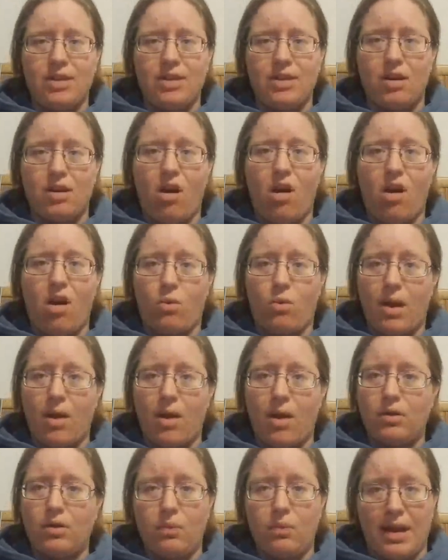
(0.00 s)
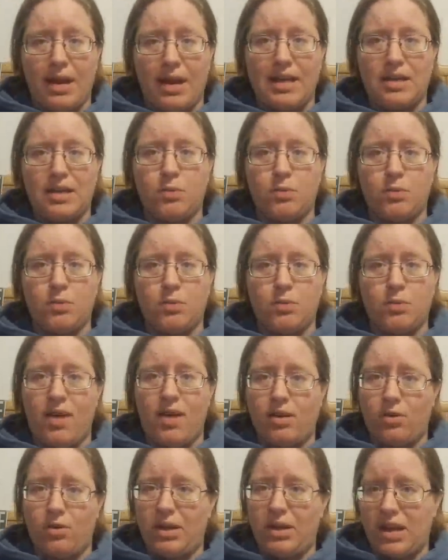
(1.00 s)
to get it all around and ready because we have to
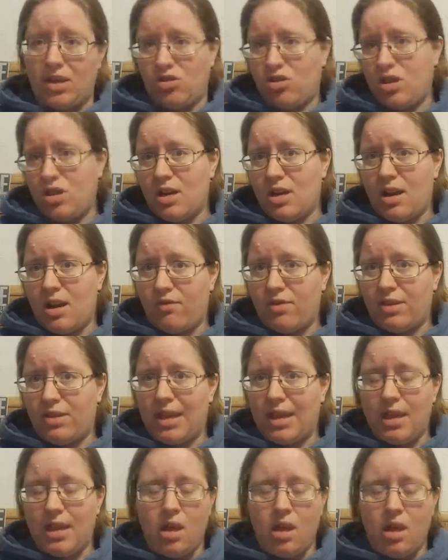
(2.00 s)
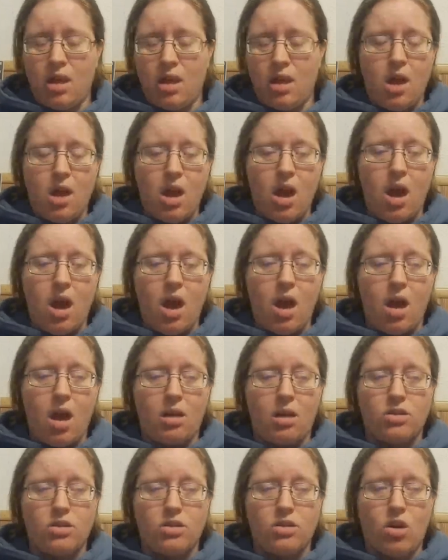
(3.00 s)
find location and everything.
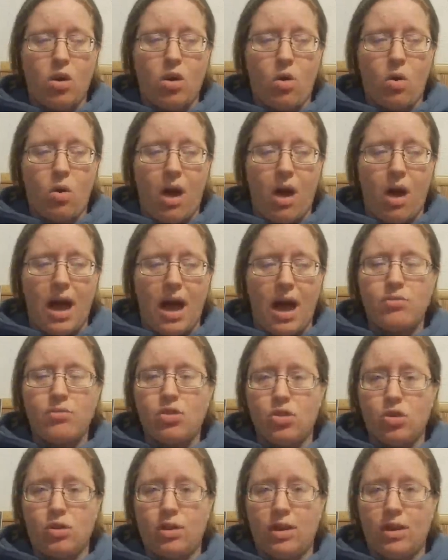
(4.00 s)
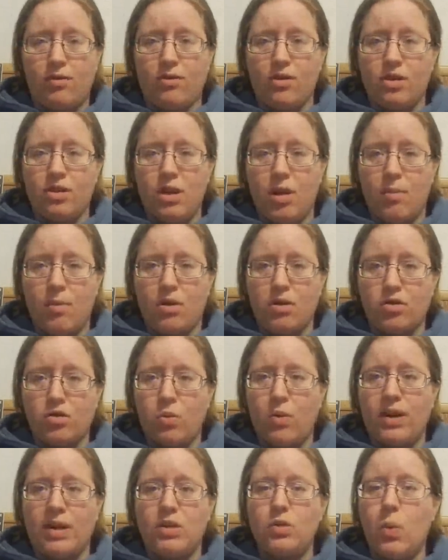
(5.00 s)
So I'm shooting for summer
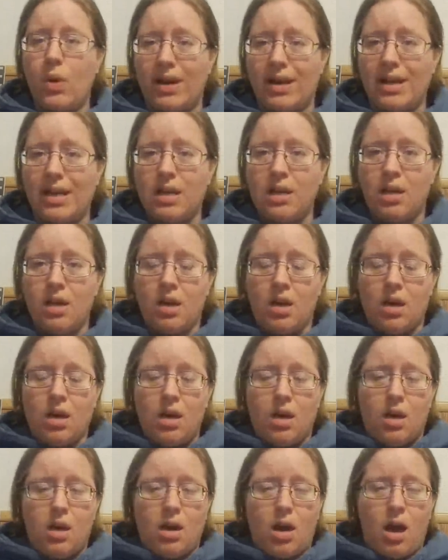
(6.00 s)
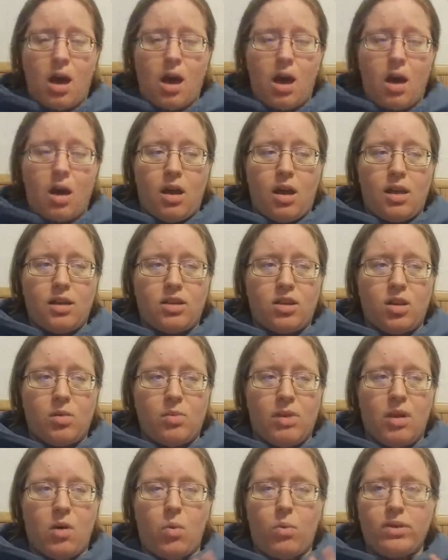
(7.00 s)
2020. It's
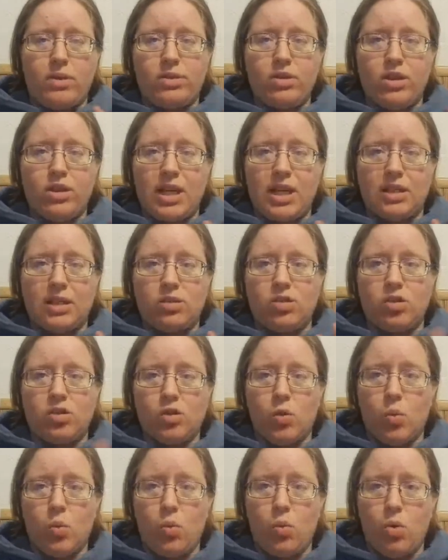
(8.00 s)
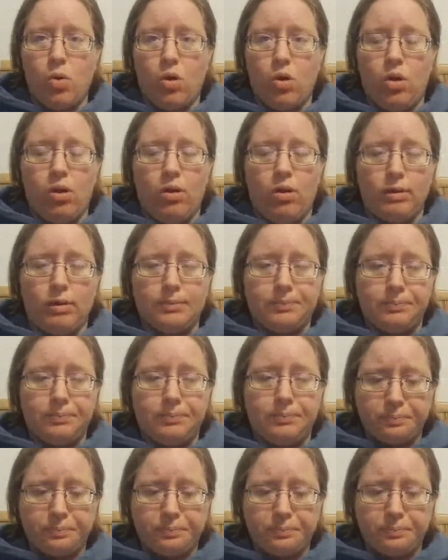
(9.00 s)
going to be a wizarding school